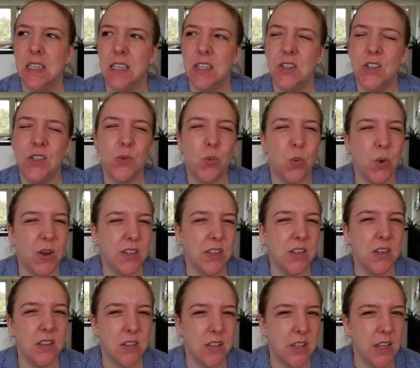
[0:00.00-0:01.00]
It just
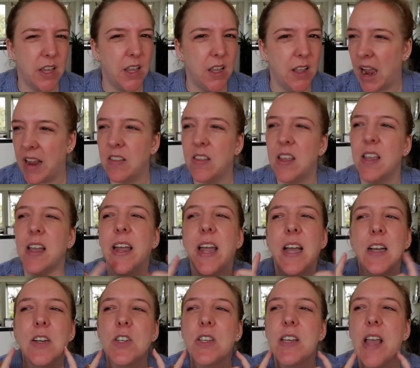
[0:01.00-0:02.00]
wasn't a thing. I think I
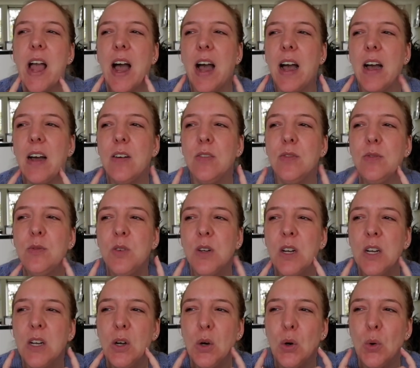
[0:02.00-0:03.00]
actually have
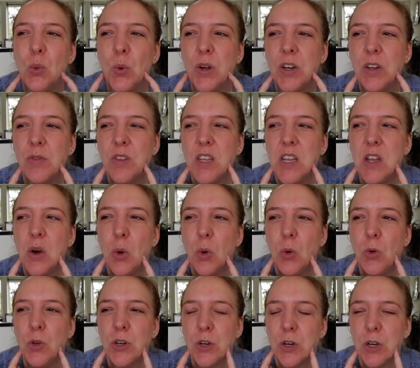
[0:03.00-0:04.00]
one of the
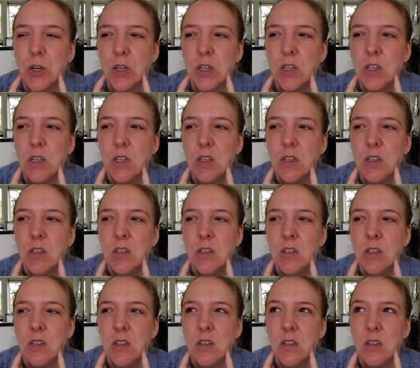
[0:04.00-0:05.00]
older
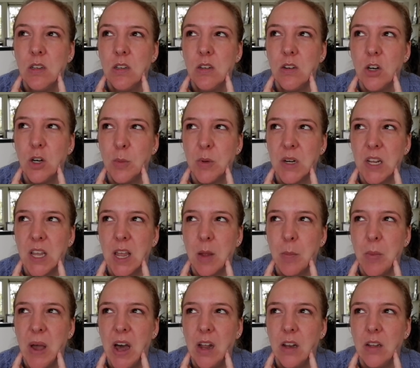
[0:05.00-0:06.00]
Urban Decay
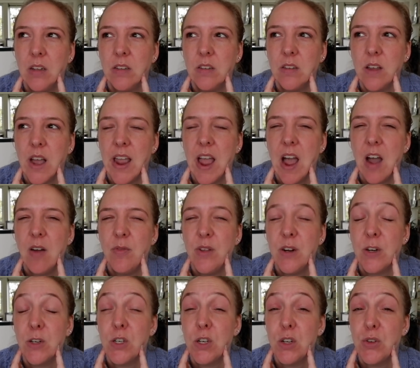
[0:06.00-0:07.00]
palettes. I have
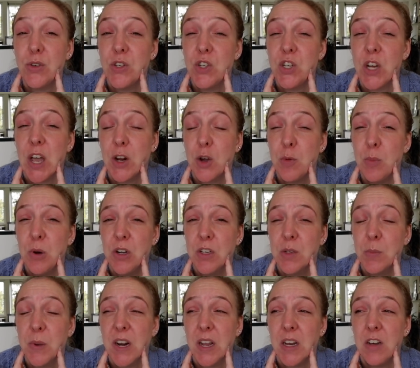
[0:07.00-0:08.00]
their deluxe shadow
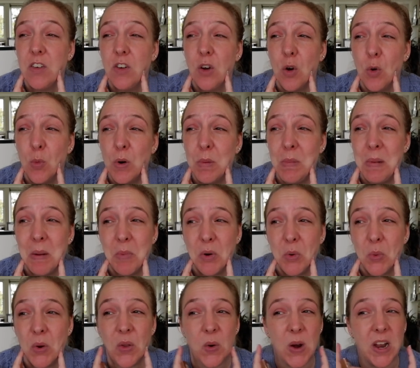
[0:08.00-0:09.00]
box, but I don't remember
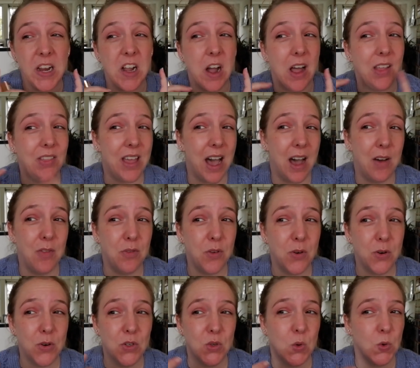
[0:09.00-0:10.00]
whether I got that
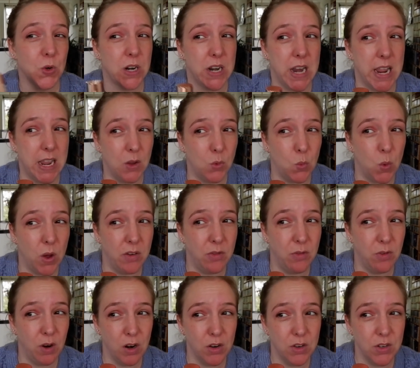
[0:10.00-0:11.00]
first or the Naked One
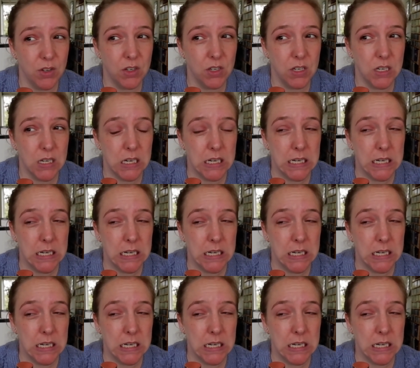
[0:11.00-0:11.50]
first.